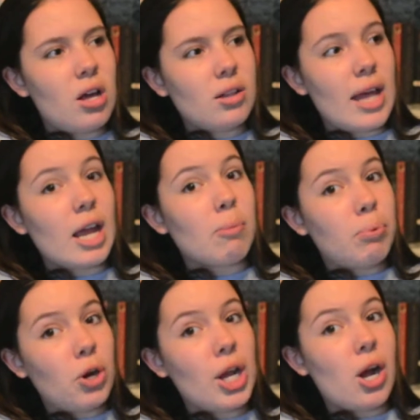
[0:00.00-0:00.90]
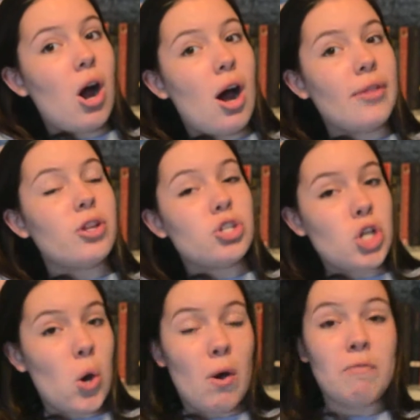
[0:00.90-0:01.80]
like, putting on the
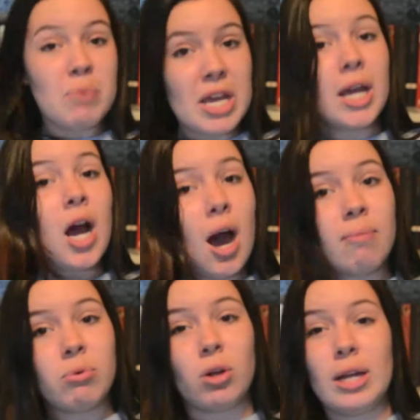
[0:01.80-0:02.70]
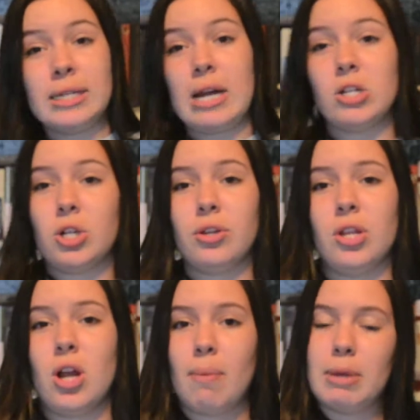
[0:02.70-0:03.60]
show of being humble and down to earth
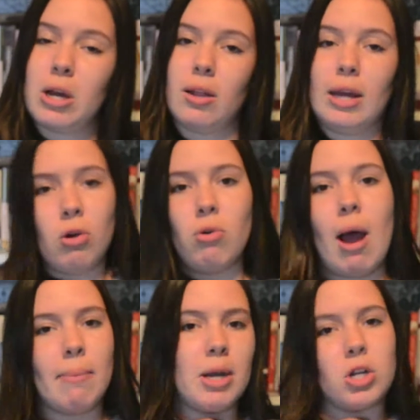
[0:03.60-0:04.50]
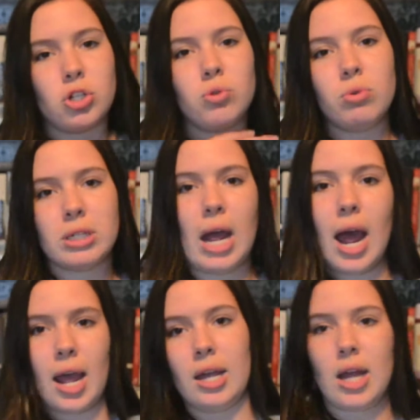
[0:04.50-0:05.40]
and not being all like, oh, I'm in a suit and
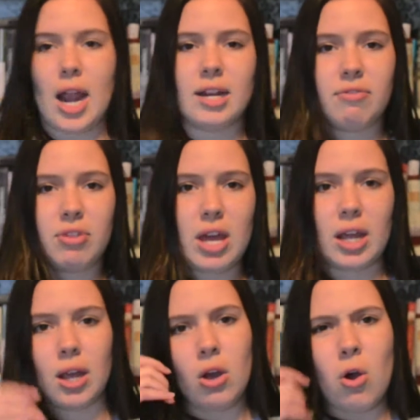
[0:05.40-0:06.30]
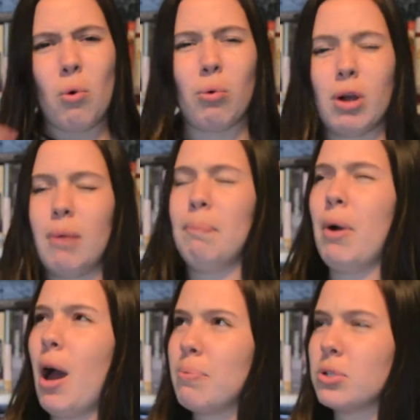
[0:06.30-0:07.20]
tie kind of thing, or a
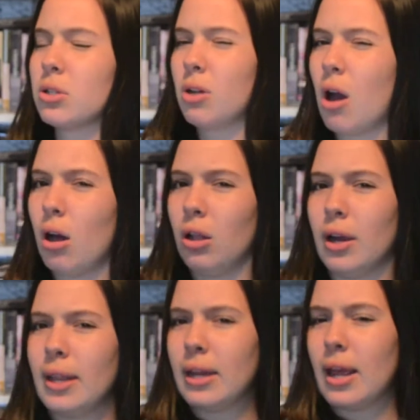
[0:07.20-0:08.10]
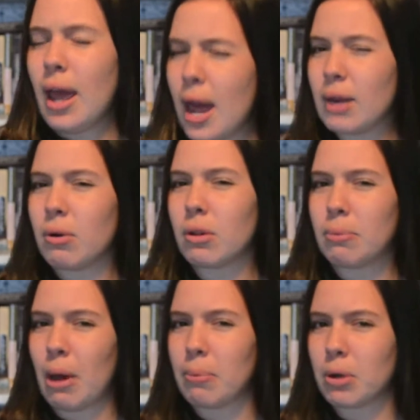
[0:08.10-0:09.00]
popped collar. I think anyone with a
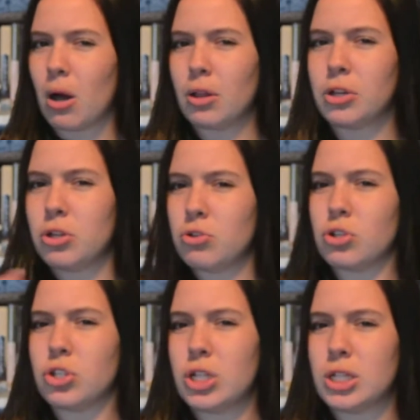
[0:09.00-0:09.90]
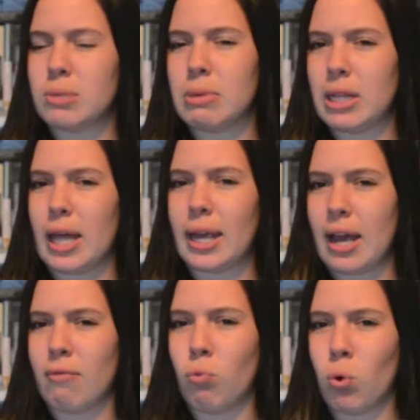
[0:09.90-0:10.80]
popped collar, you just need to be, like,
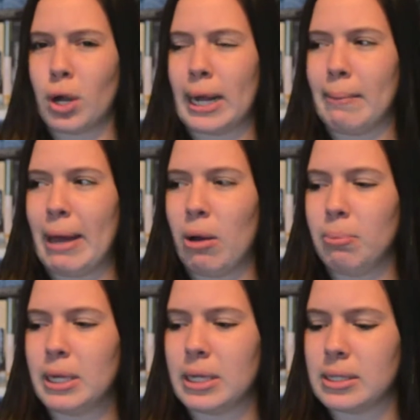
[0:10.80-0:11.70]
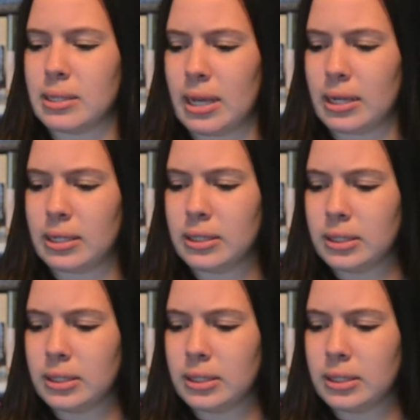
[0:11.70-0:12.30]
have warning about, because, like,